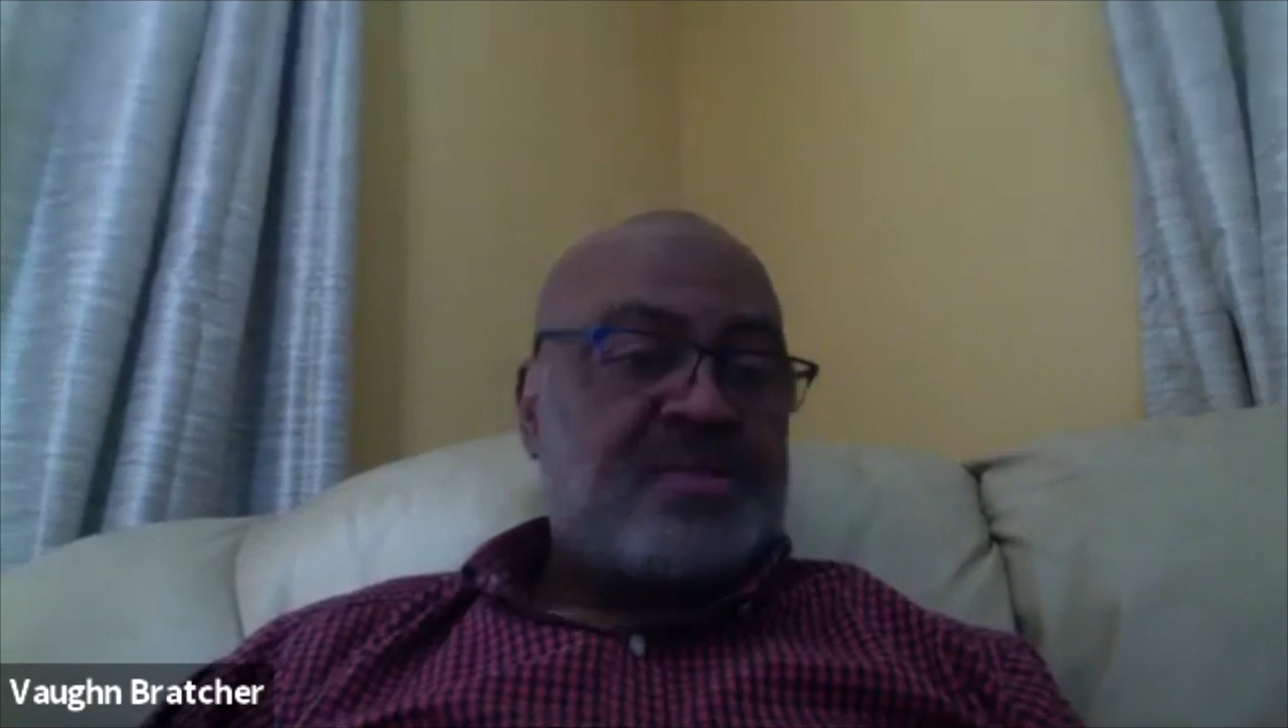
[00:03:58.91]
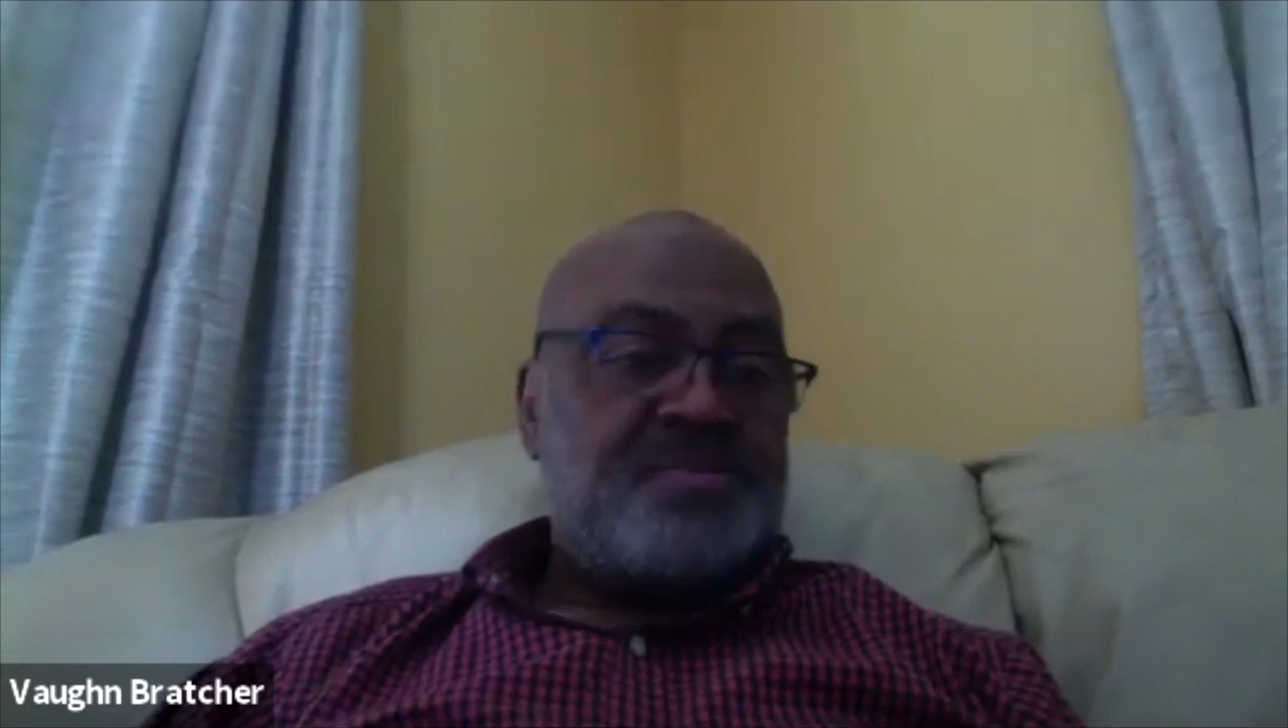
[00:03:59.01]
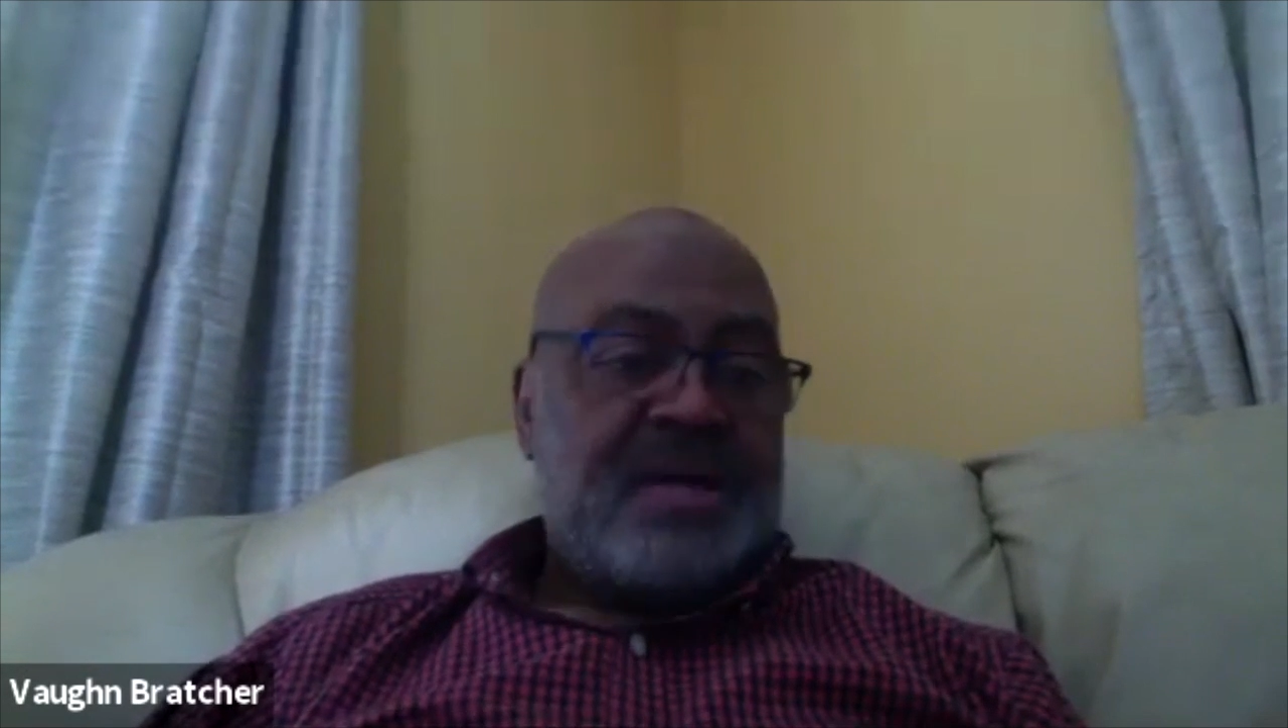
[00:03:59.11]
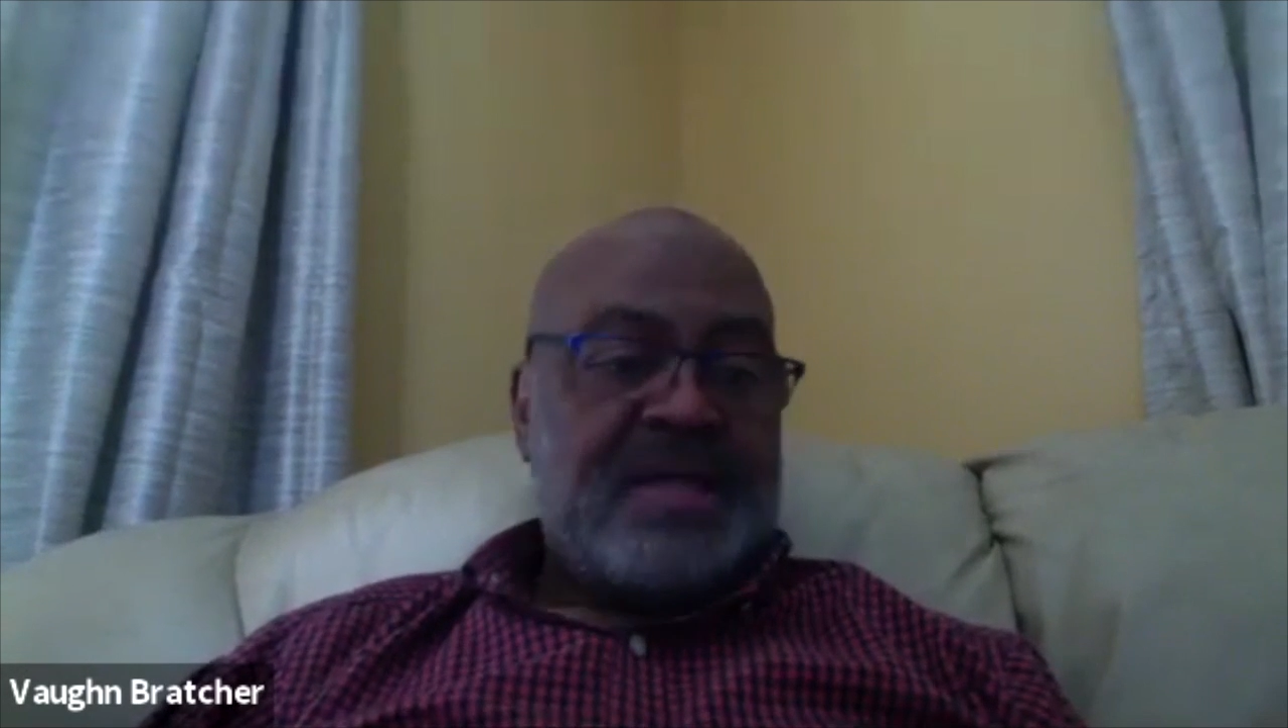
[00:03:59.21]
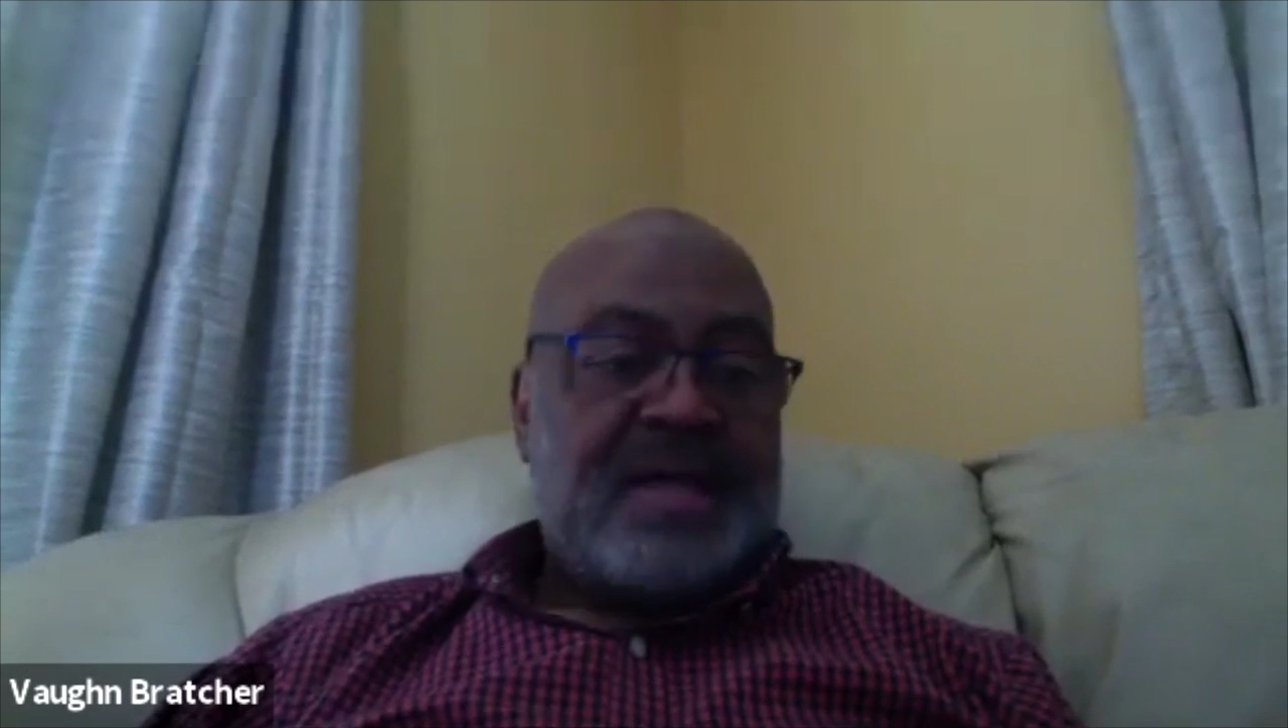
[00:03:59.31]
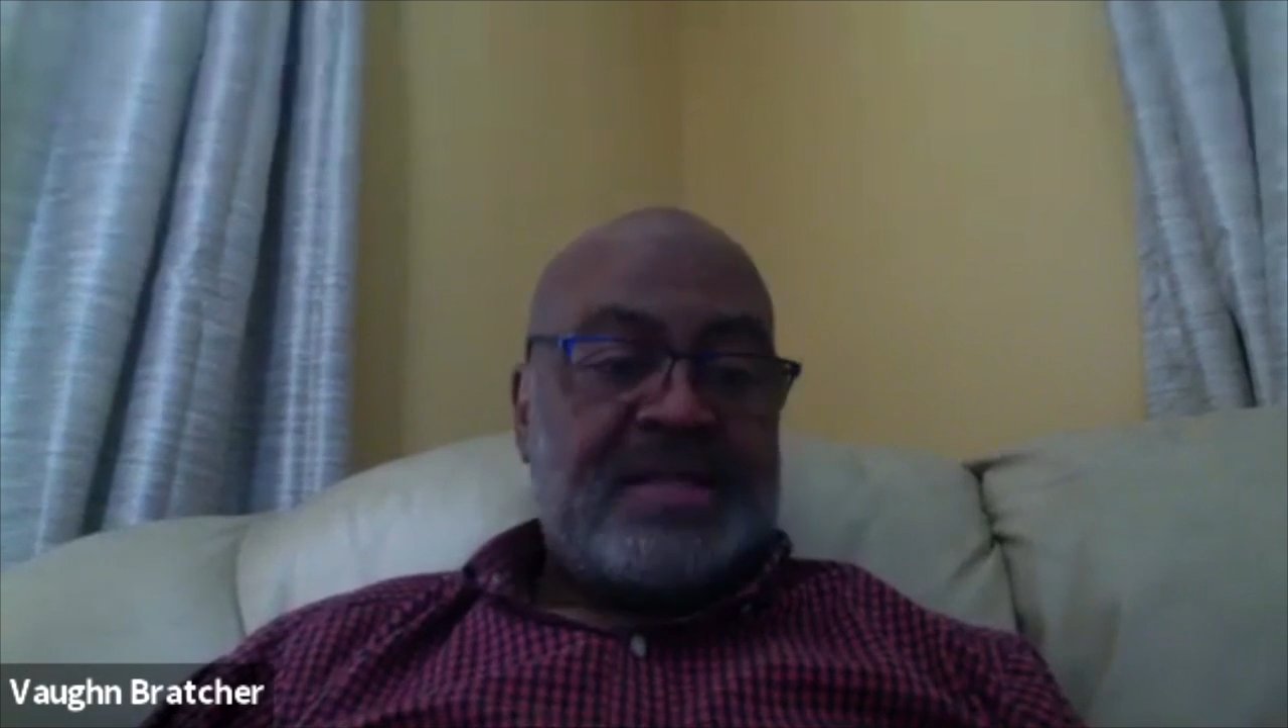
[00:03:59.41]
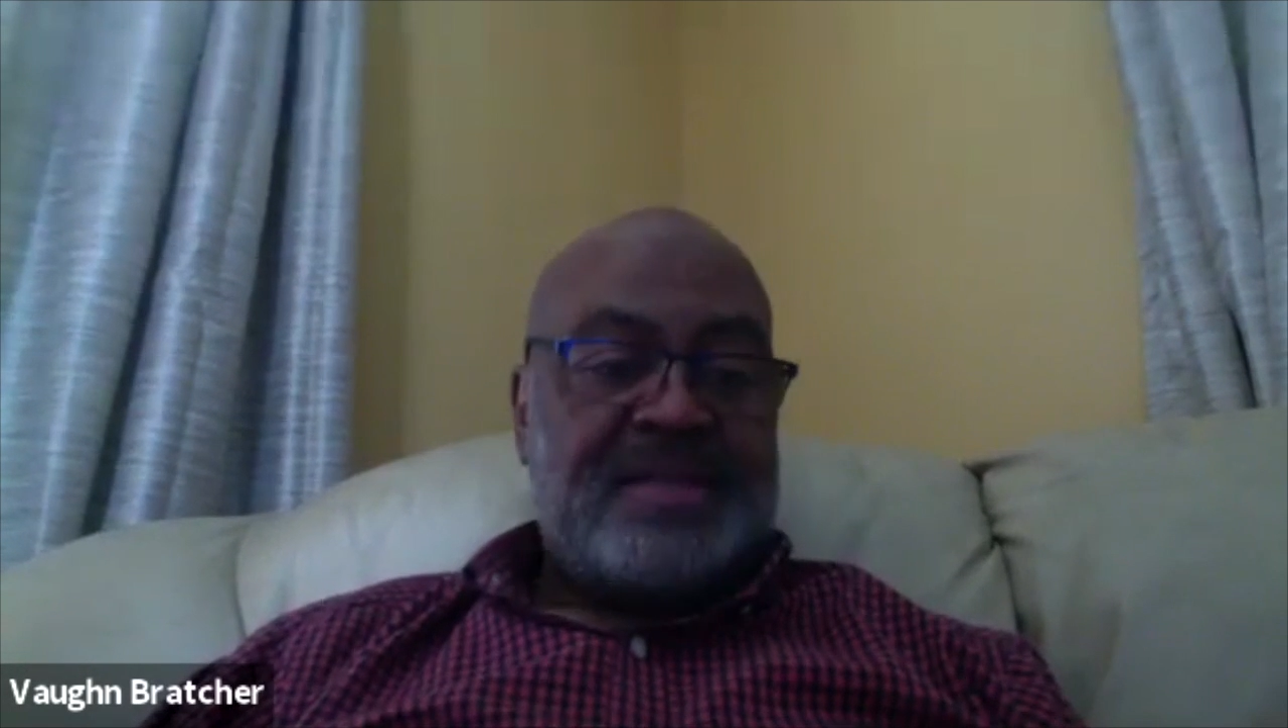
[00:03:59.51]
I like a lot